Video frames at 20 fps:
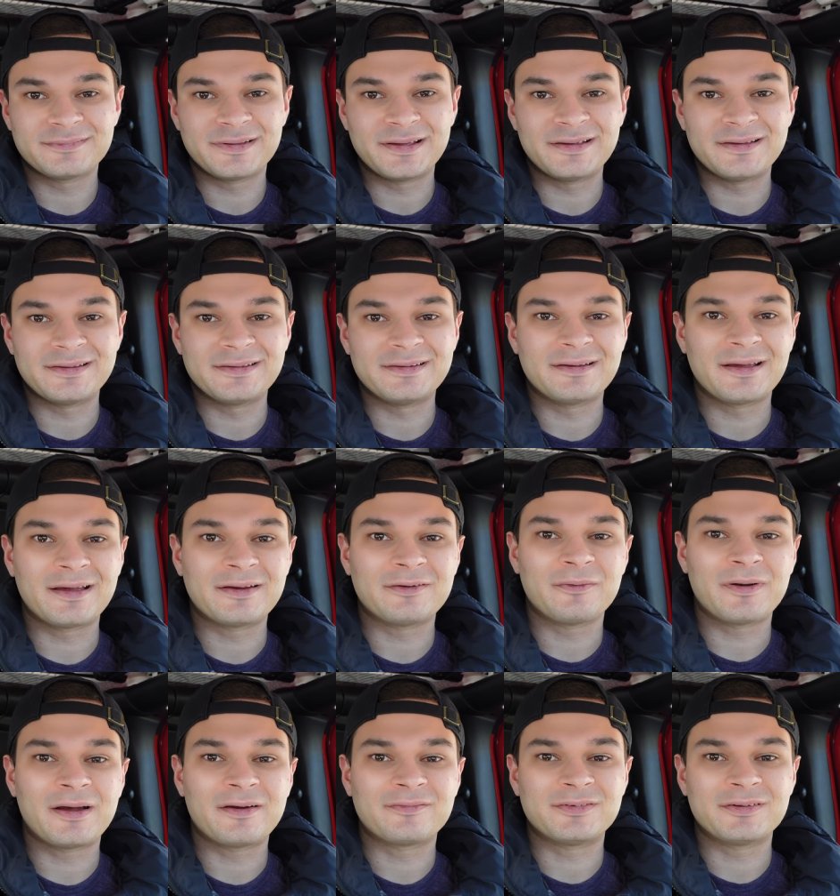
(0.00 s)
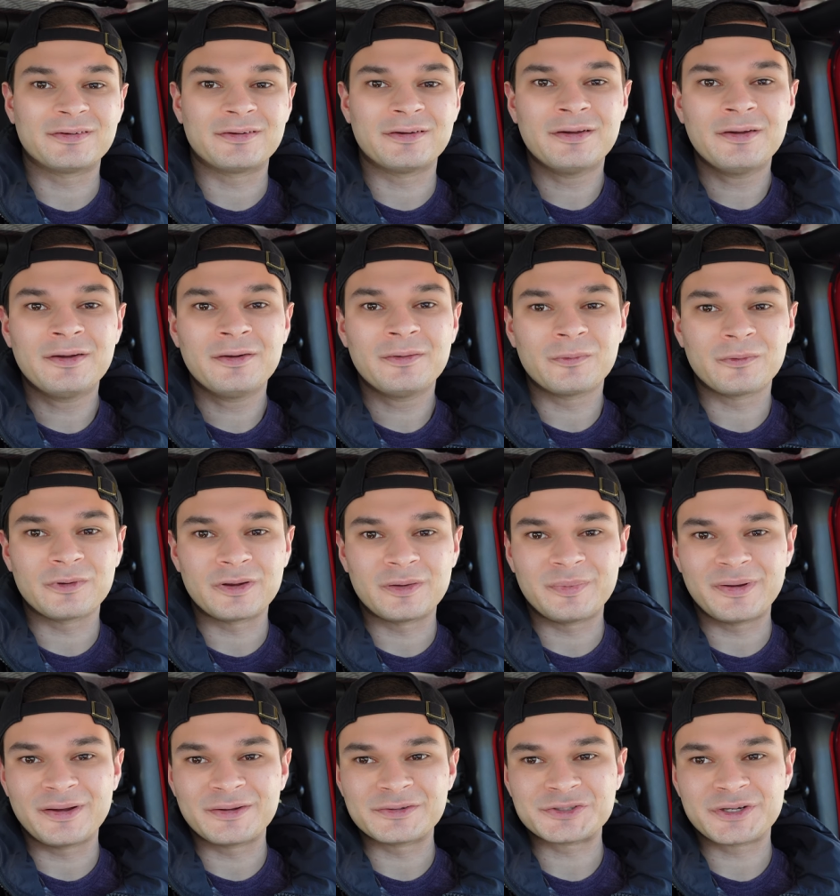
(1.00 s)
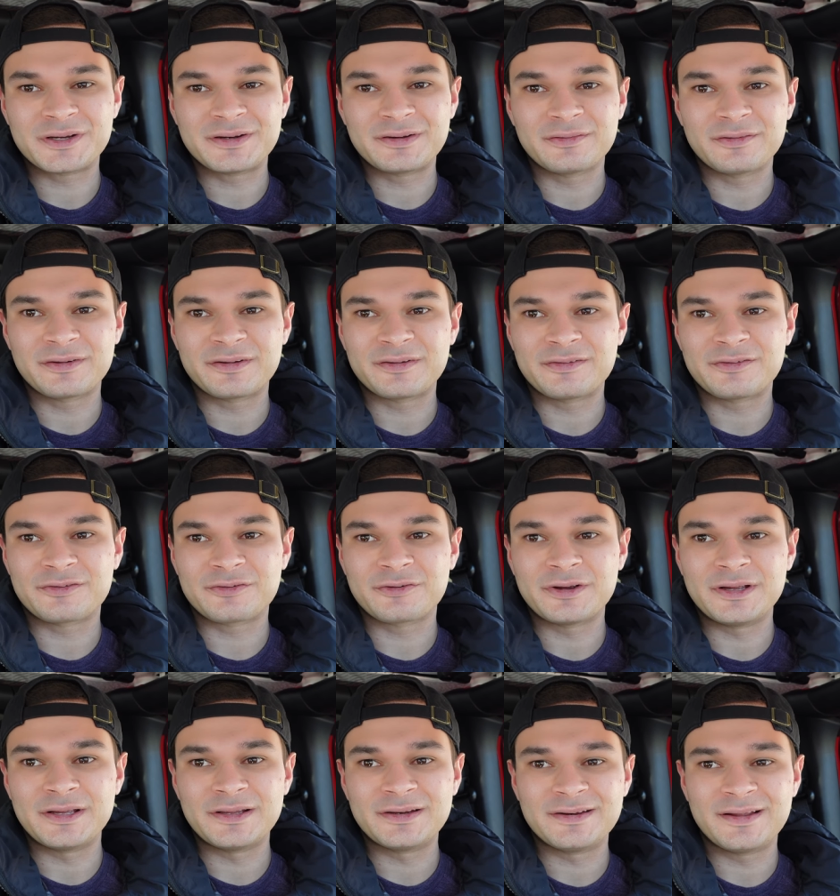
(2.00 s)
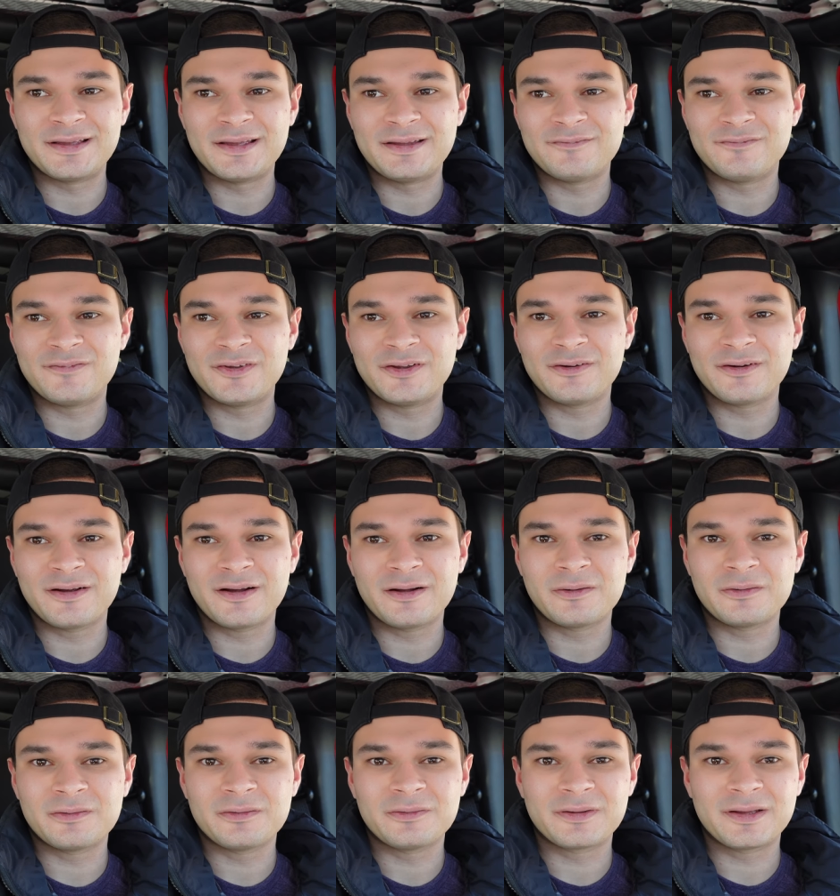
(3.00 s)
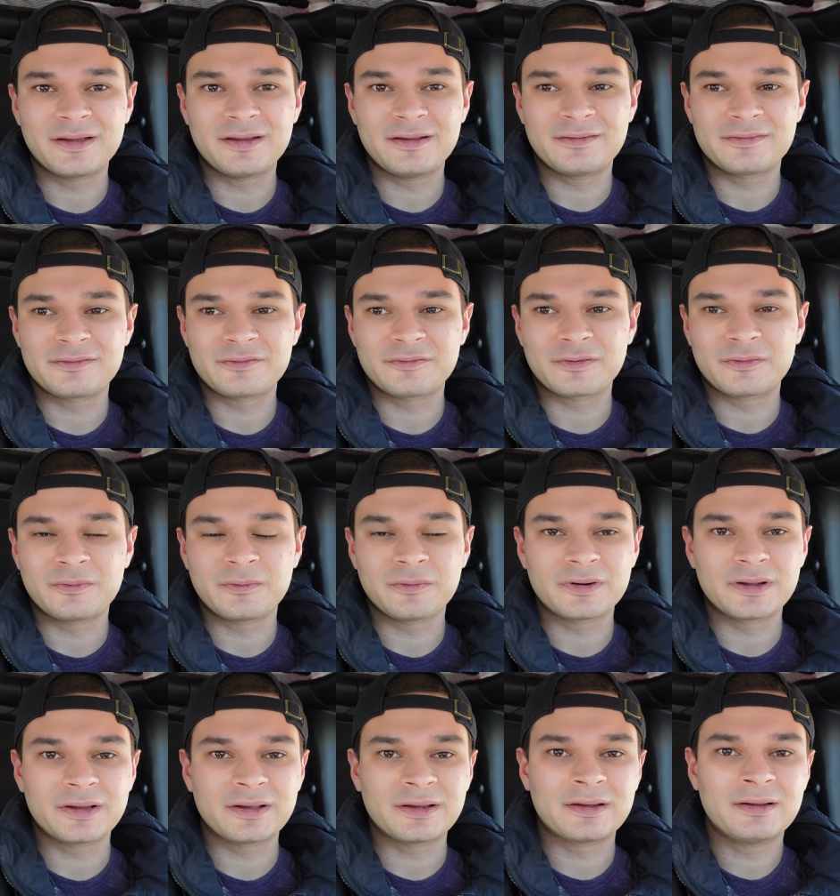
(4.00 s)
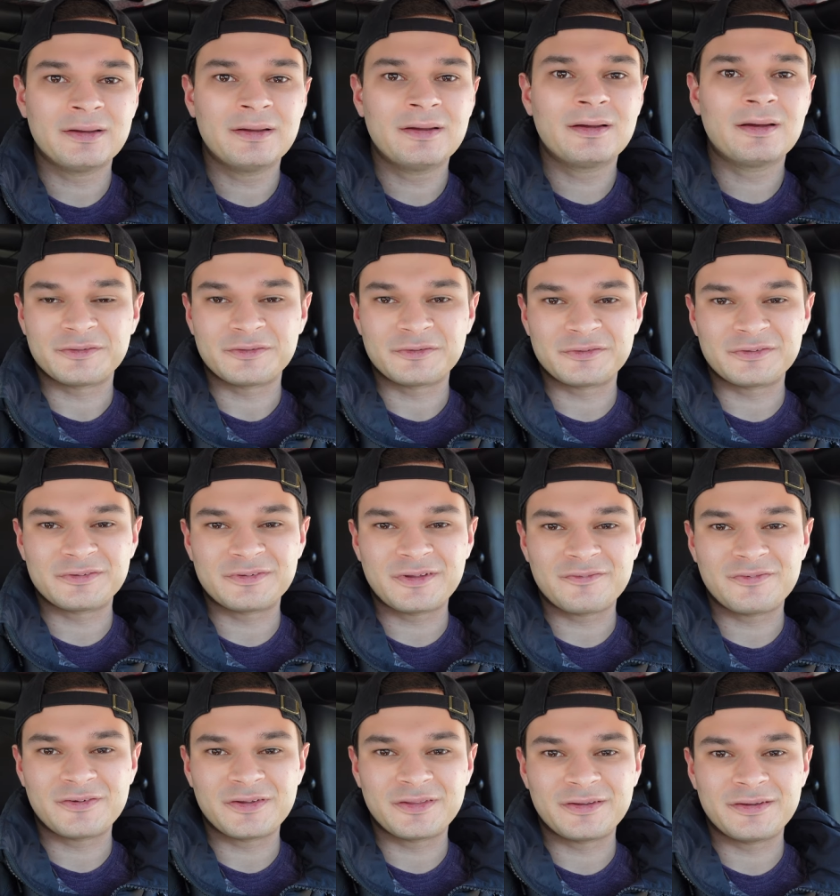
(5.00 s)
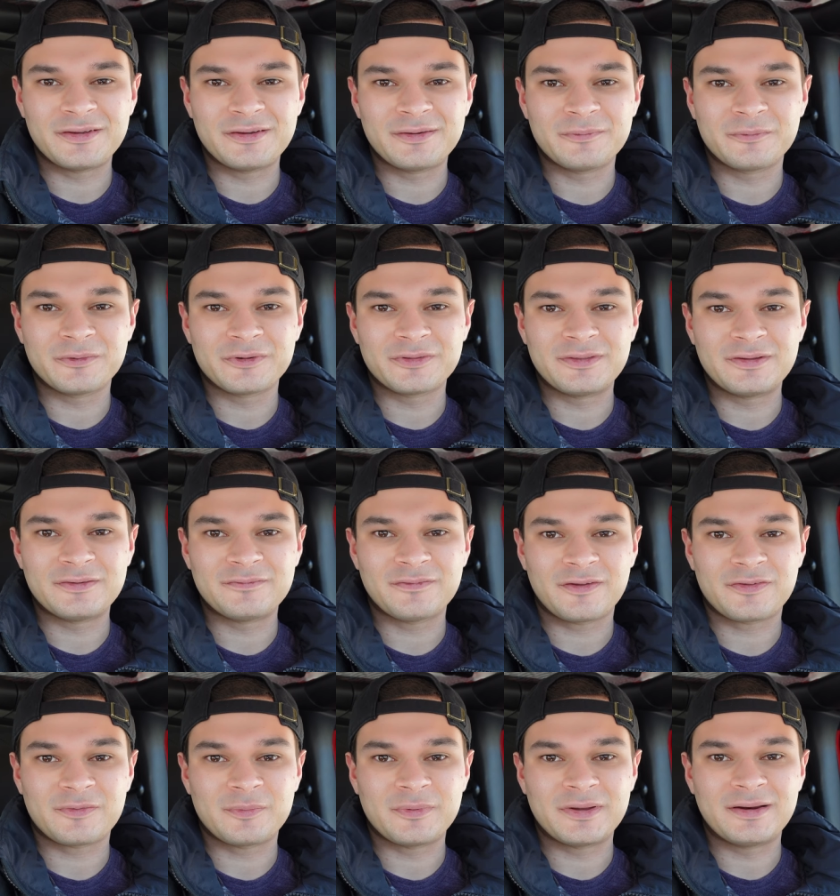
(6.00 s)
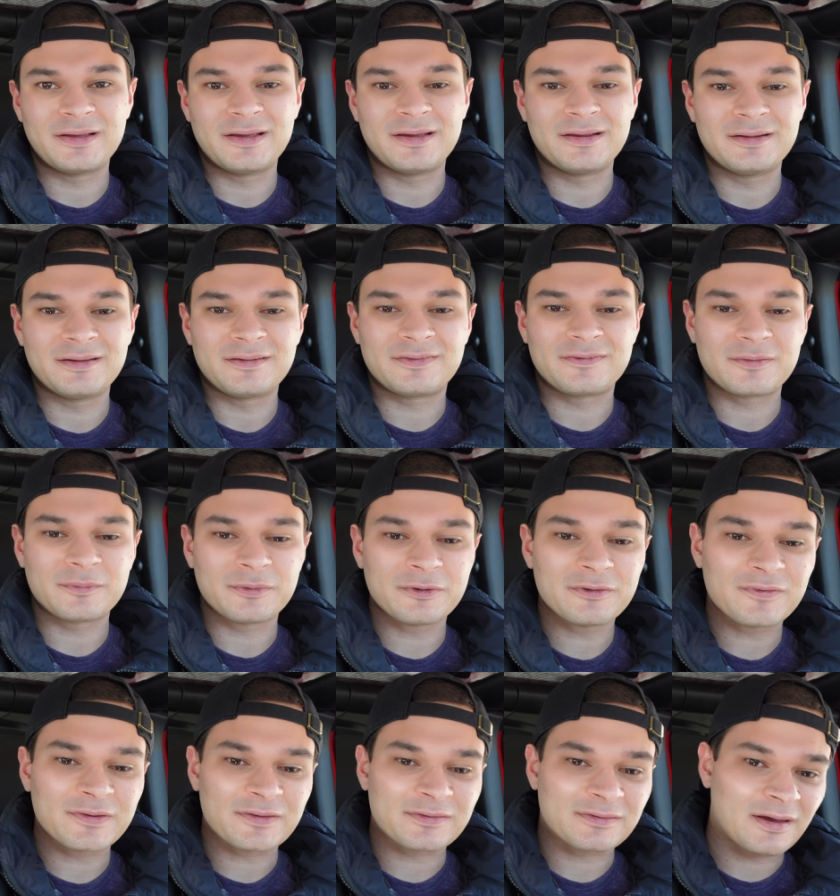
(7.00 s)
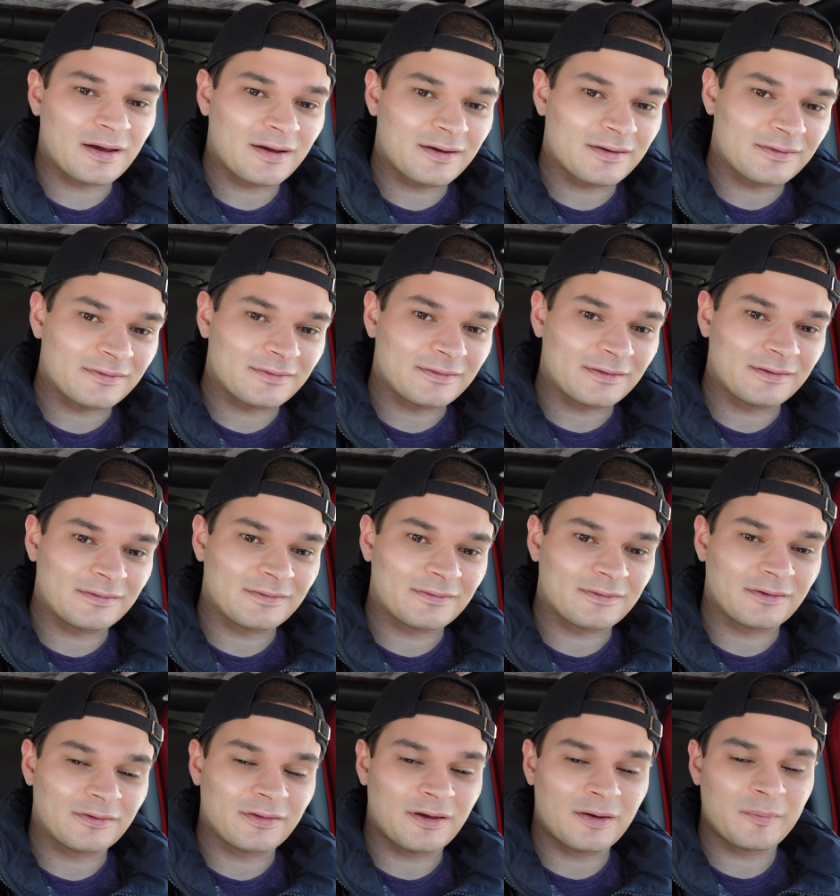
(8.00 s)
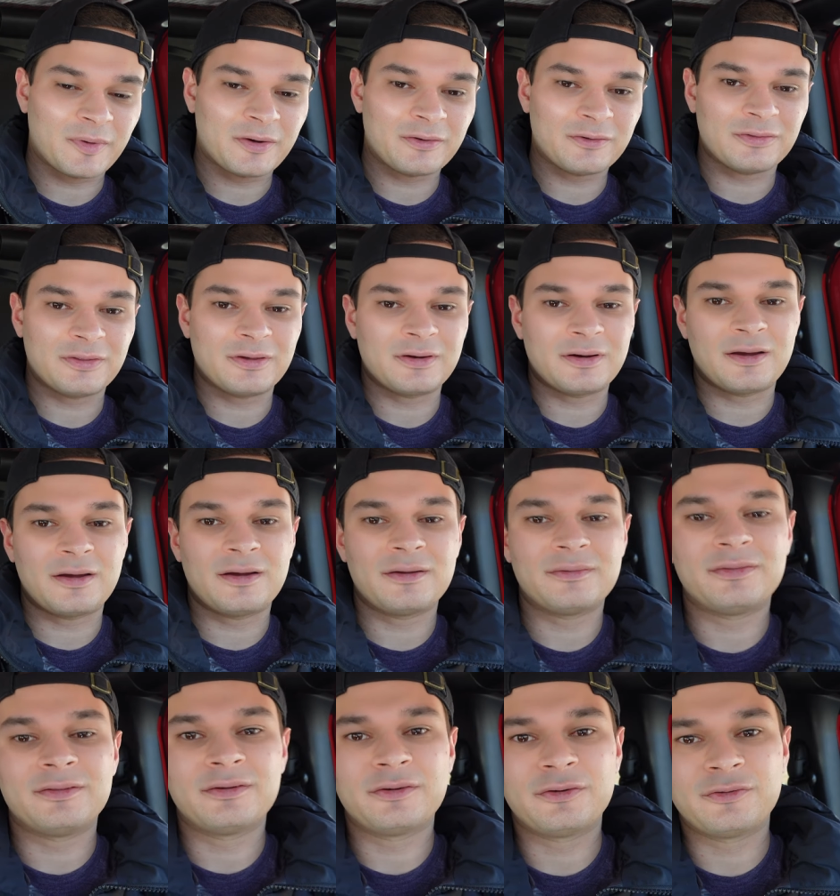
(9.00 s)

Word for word: and I don't have to worry about trying to look at the screen and figure out, okay, is it recording? This is definitely worth the investment, and it's the perfect size. It's a lot better than the